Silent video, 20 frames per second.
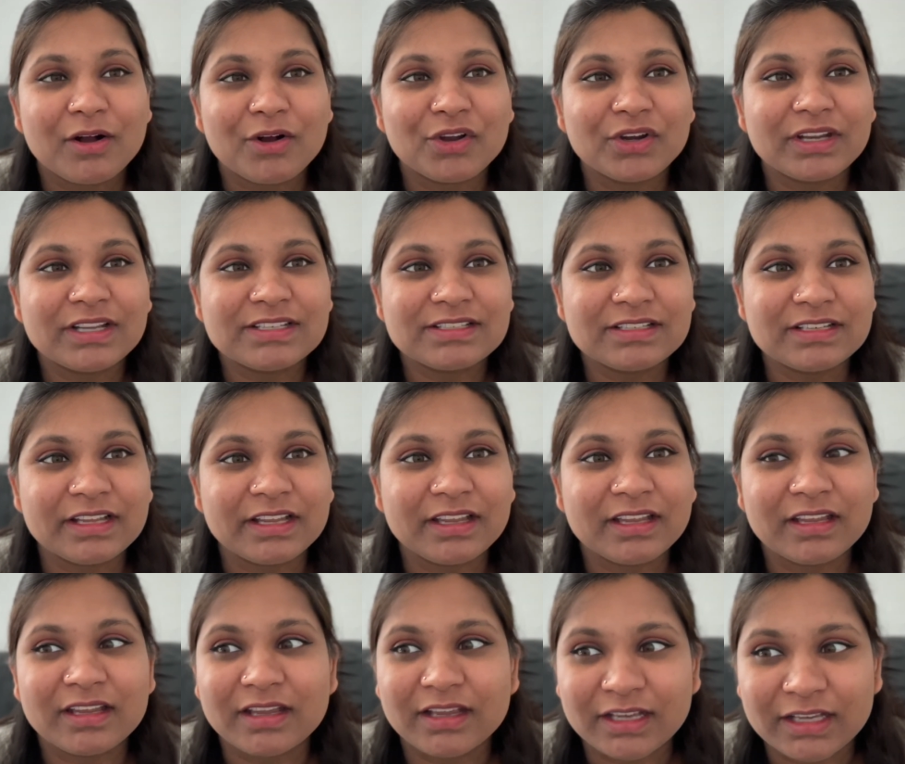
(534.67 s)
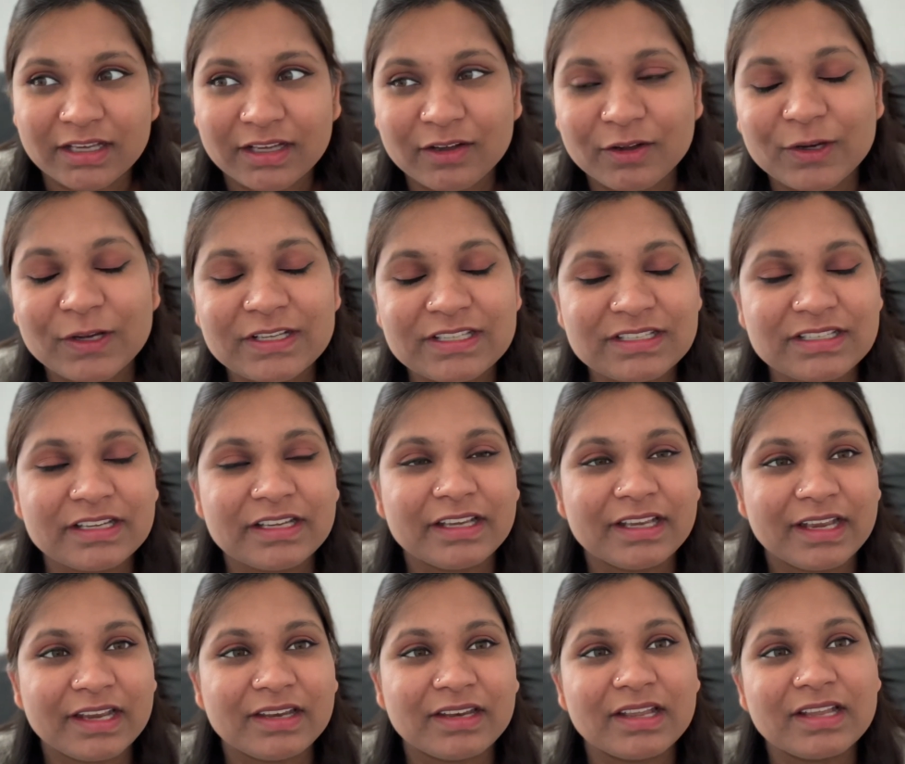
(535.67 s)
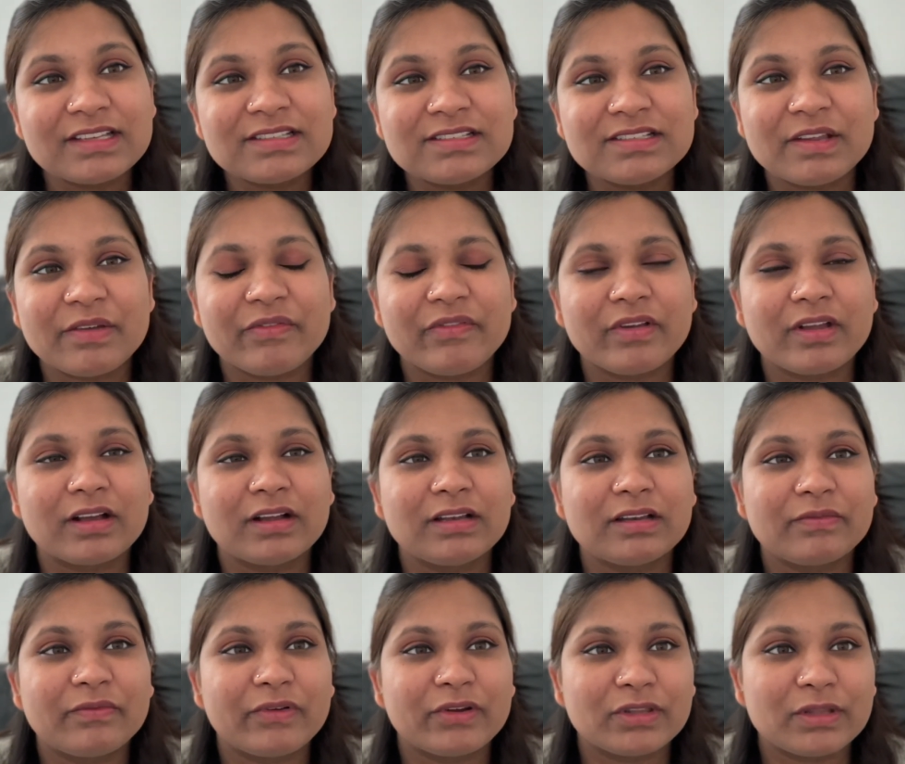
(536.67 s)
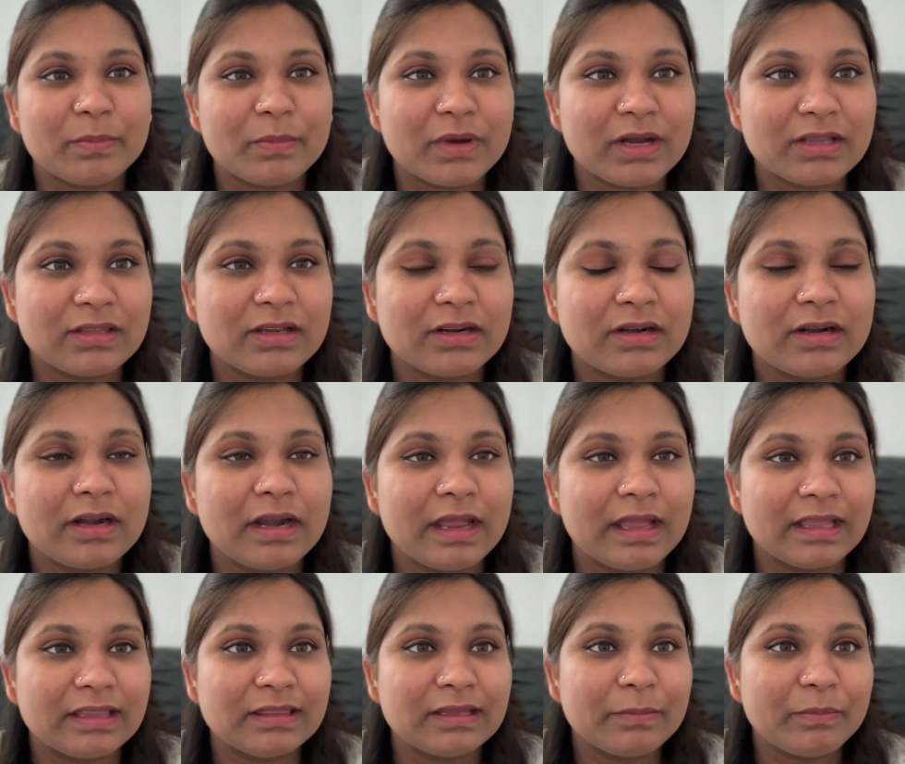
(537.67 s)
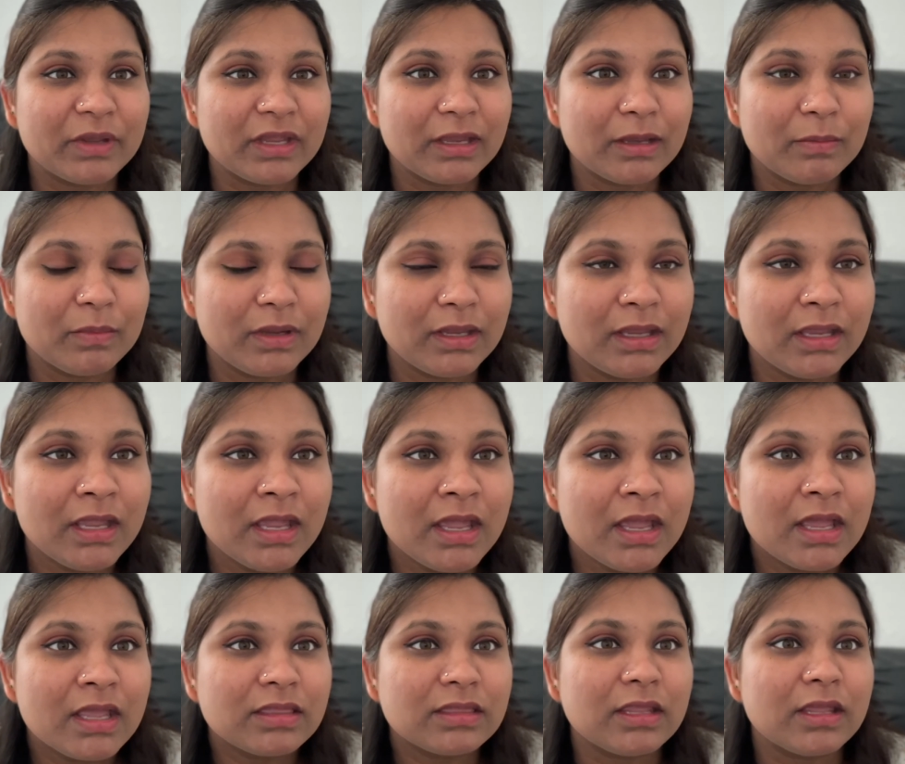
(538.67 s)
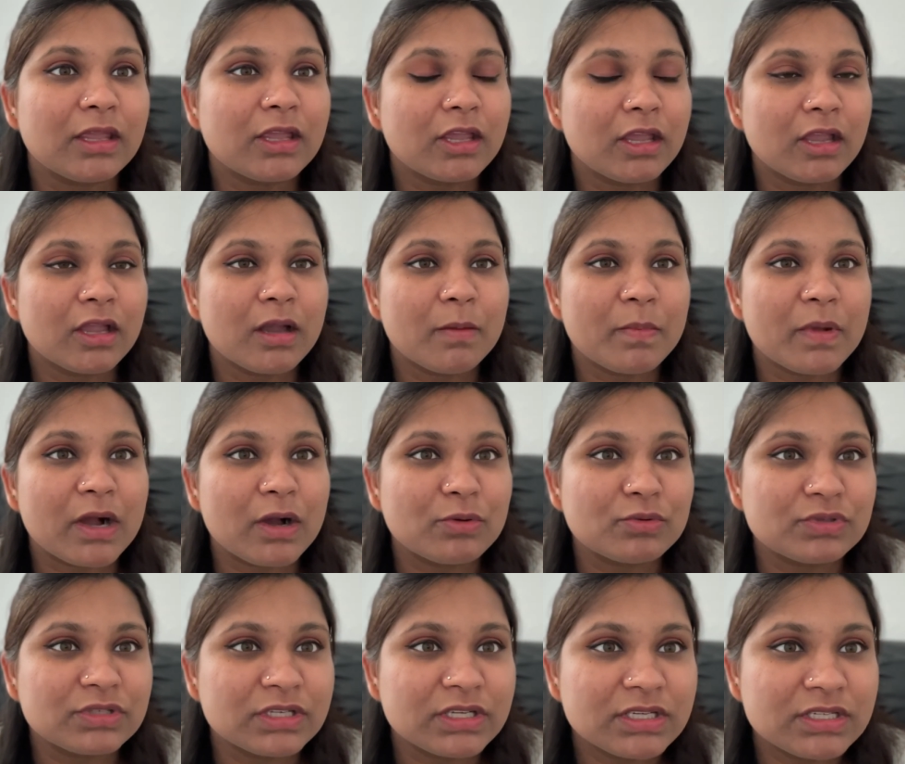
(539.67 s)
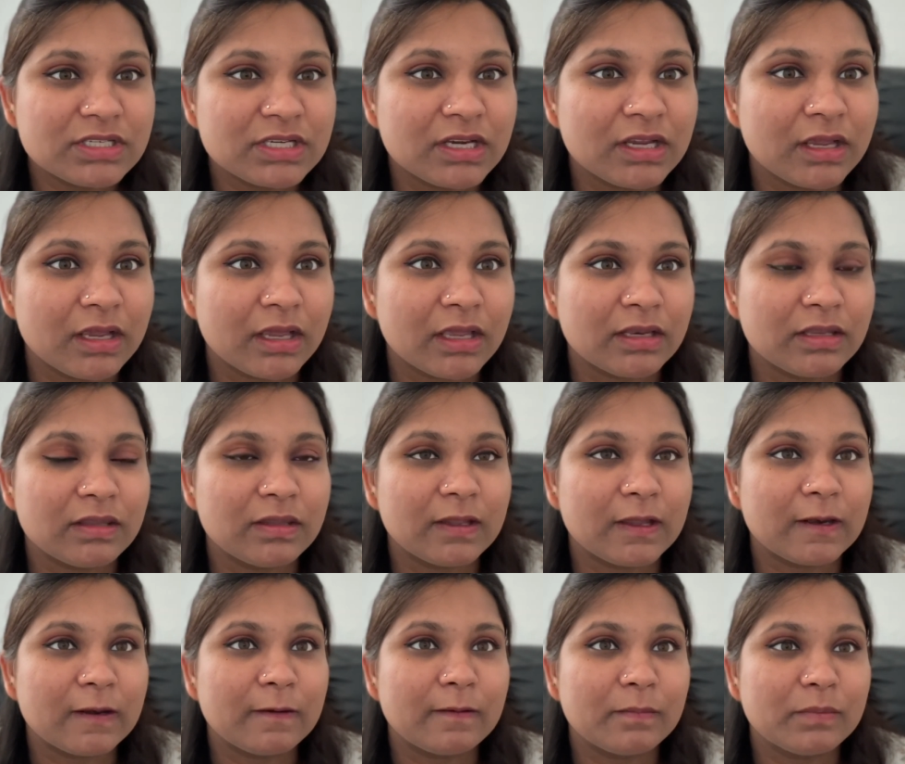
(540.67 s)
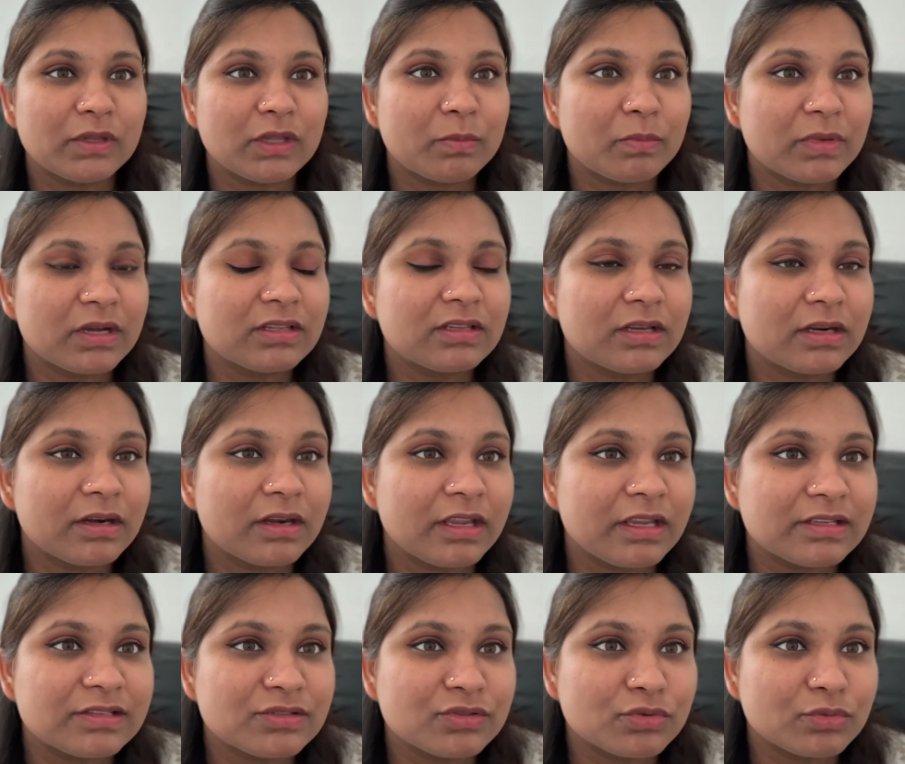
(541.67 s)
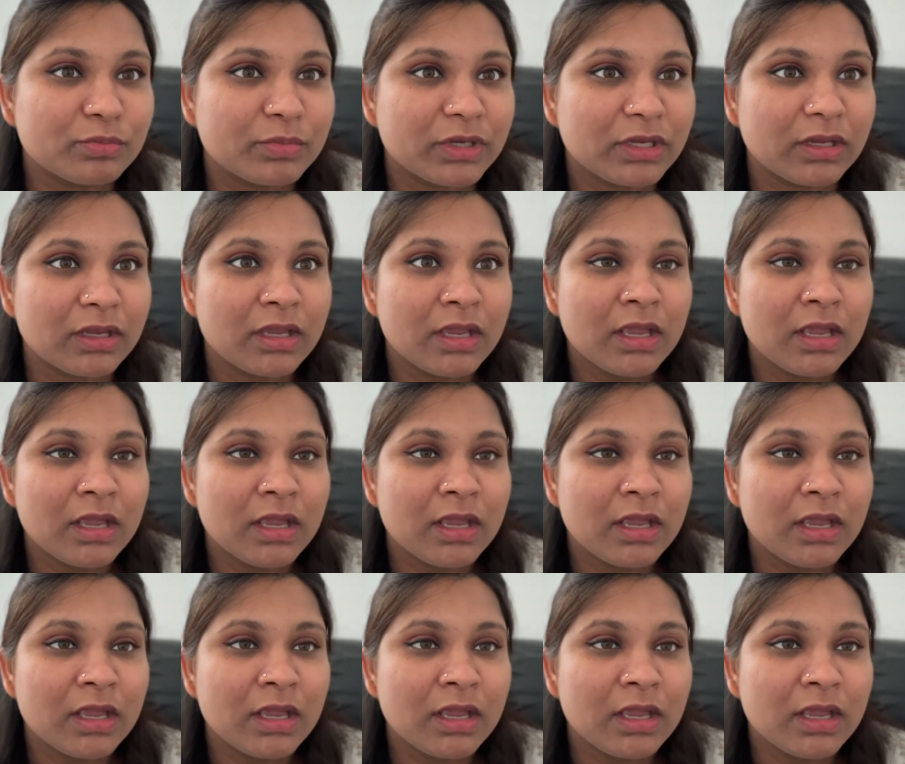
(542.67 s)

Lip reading: Honestly, it is difficult for the mother and the baby thinking about it. And then the mother needs to be,